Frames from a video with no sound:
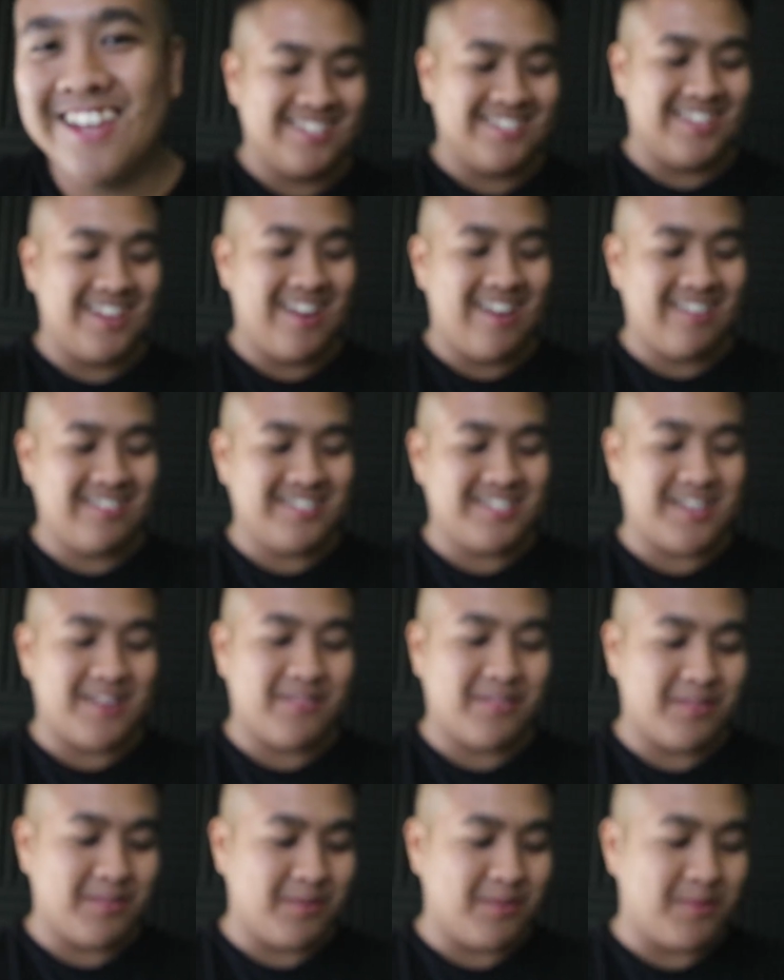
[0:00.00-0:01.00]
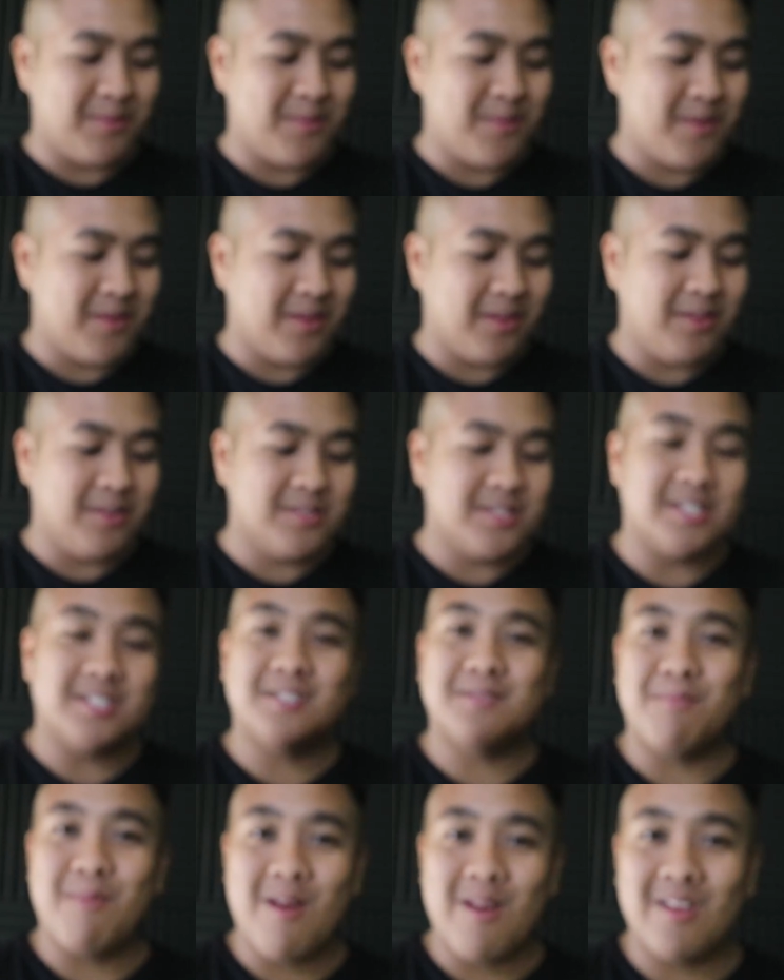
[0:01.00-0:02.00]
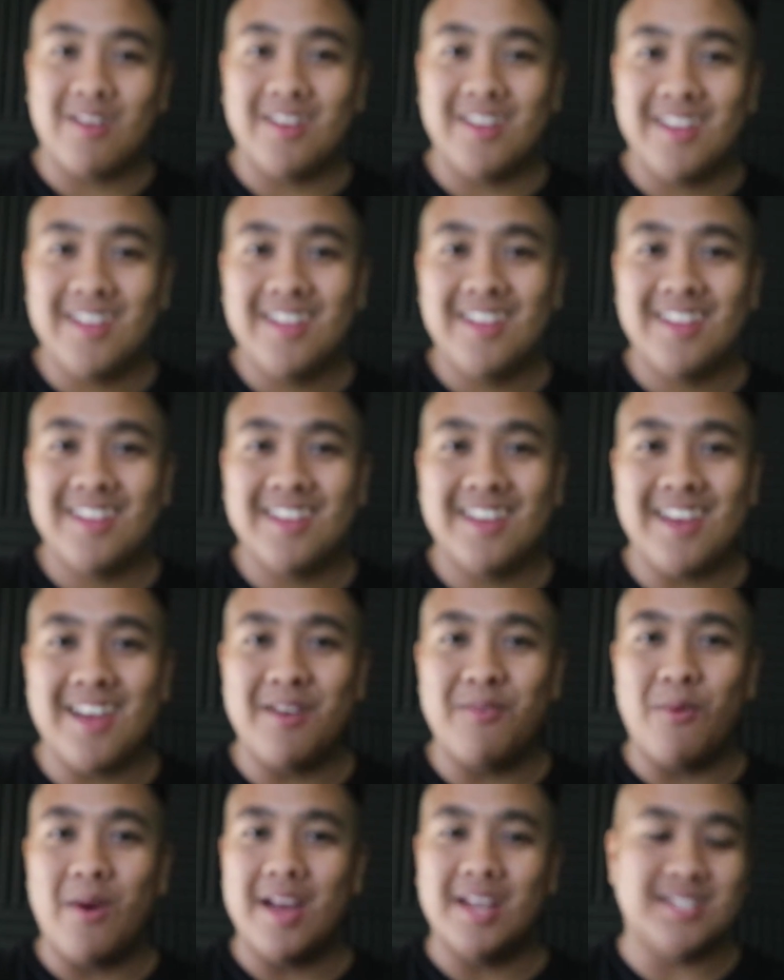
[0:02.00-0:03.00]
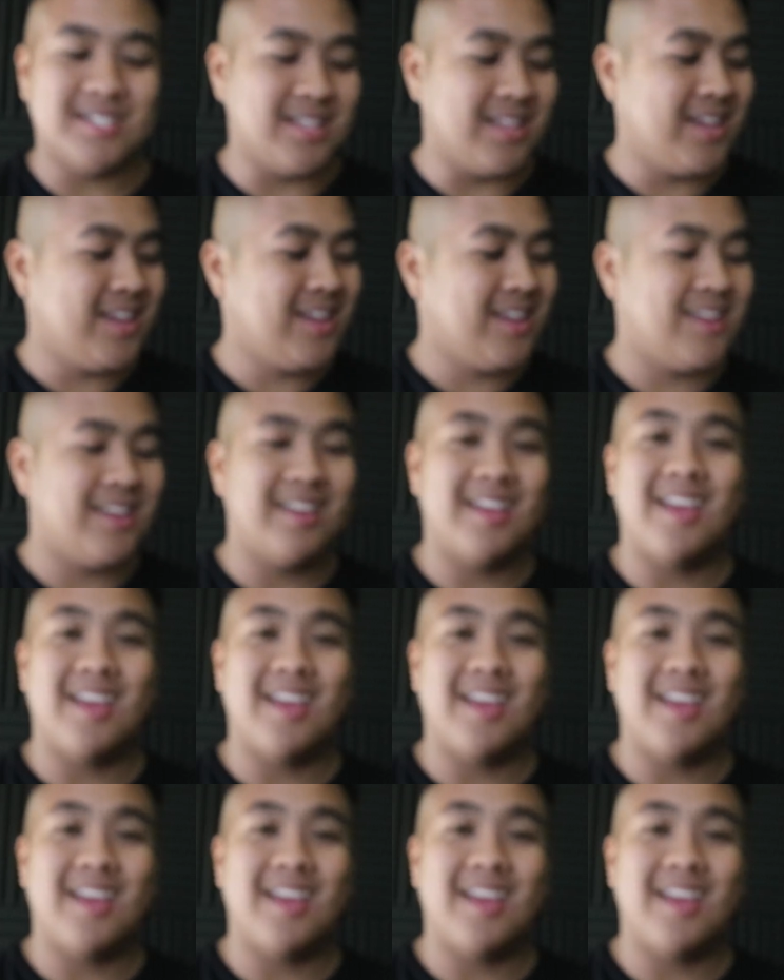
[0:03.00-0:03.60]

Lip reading: So now I just have to use it smartly and wisely,